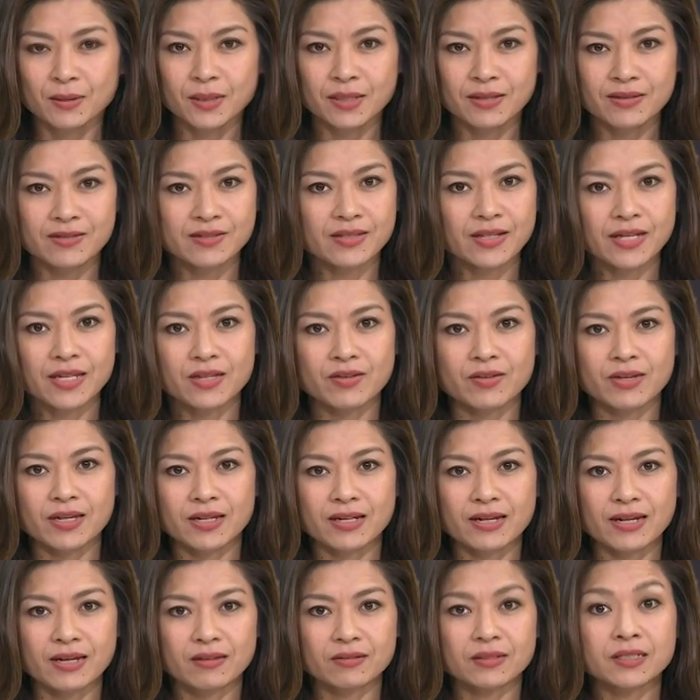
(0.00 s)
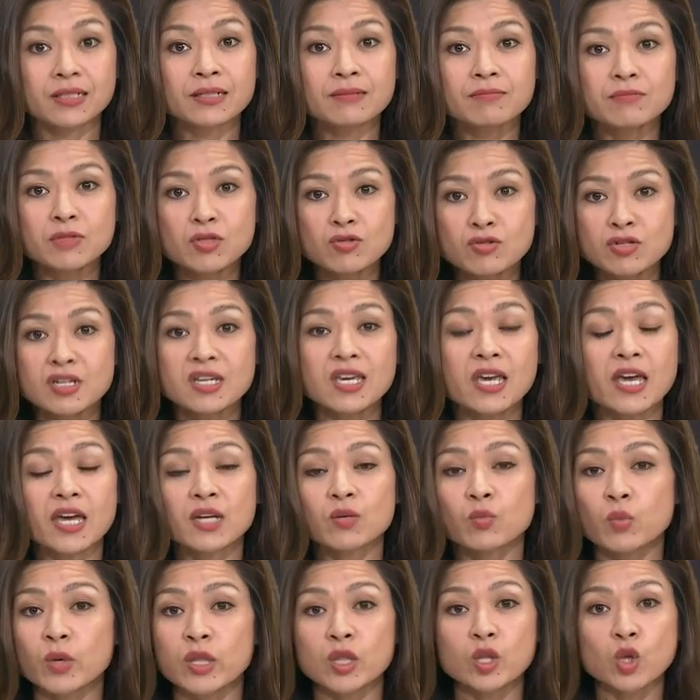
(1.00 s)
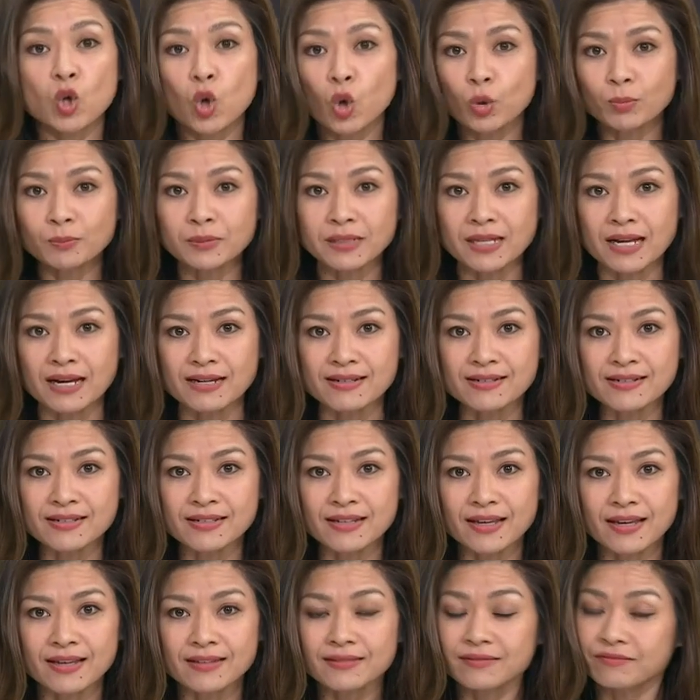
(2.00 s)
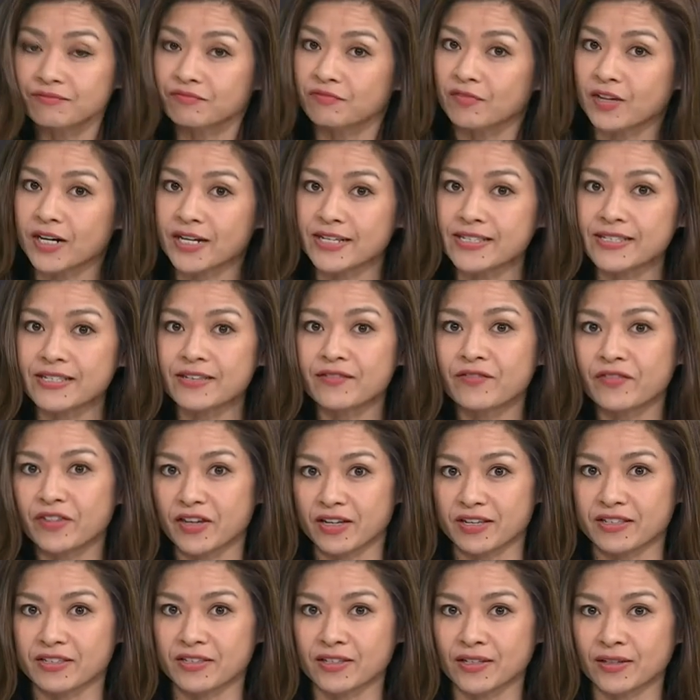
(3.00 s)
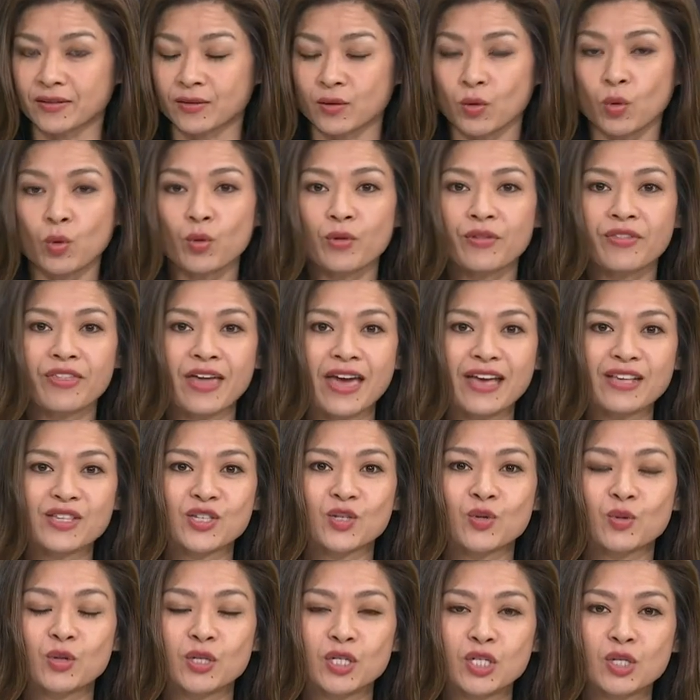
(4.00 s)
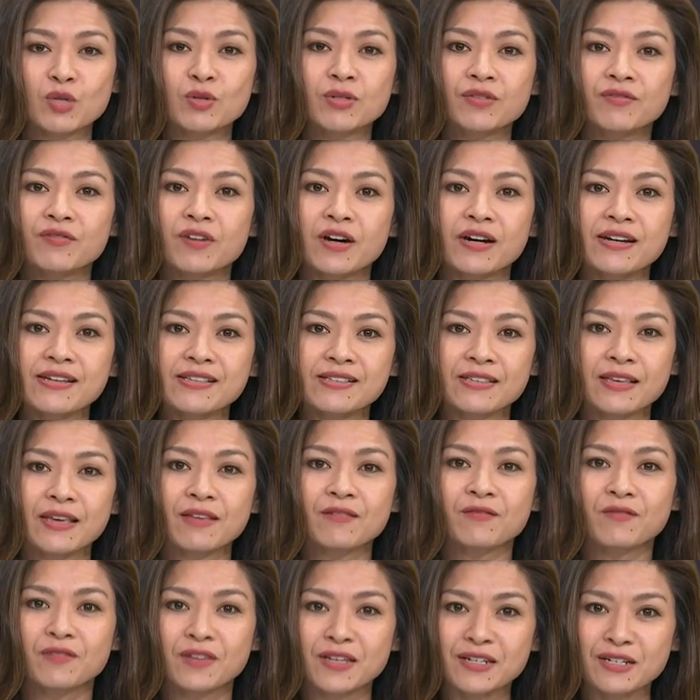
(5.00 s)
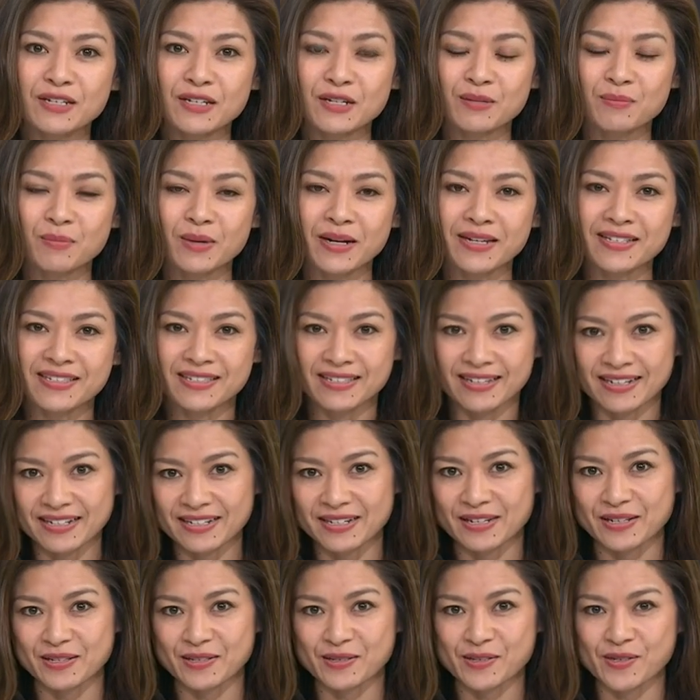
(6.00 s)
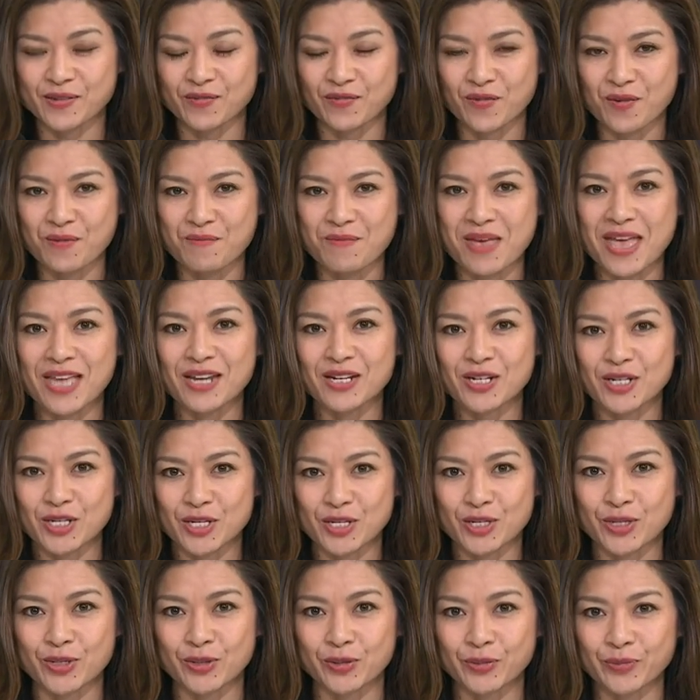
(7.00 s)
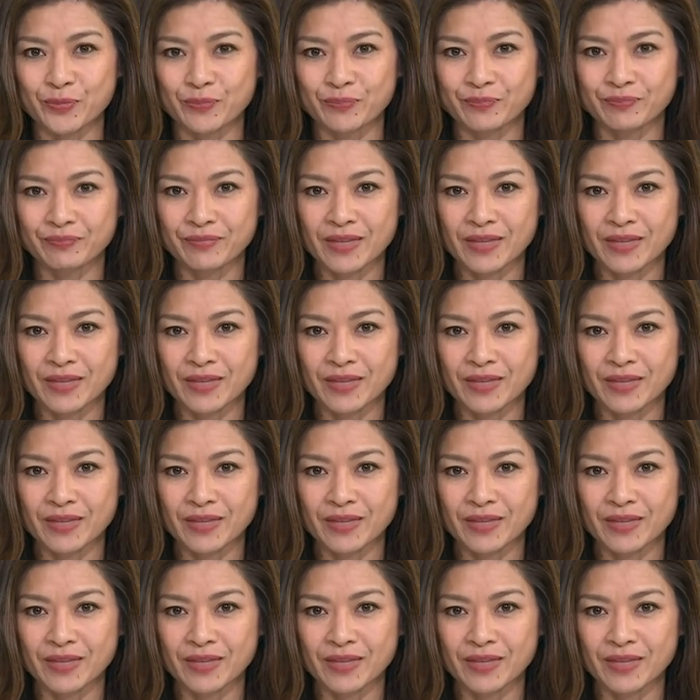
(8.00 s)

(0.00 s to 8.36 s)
Well, looks like you can now communicate with your plant and vice versa, all thanks to a new device invented by scientists from NTU.